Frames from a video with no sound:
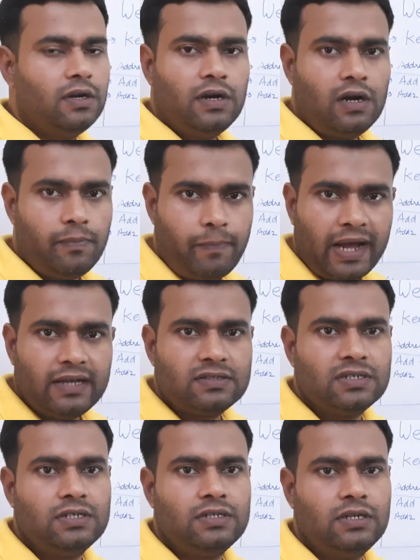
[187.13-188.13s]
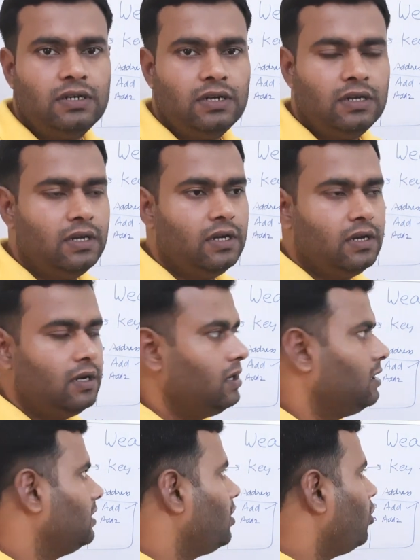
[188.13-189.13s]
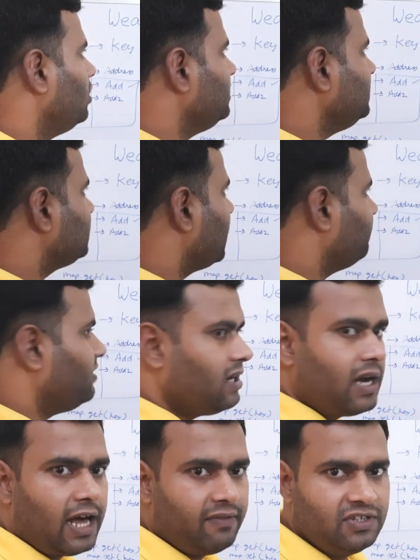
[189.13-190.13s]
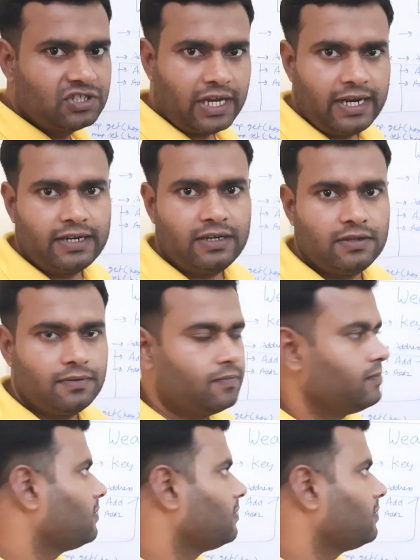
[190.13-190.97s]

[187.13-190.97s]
Python, all these have a garbage collector,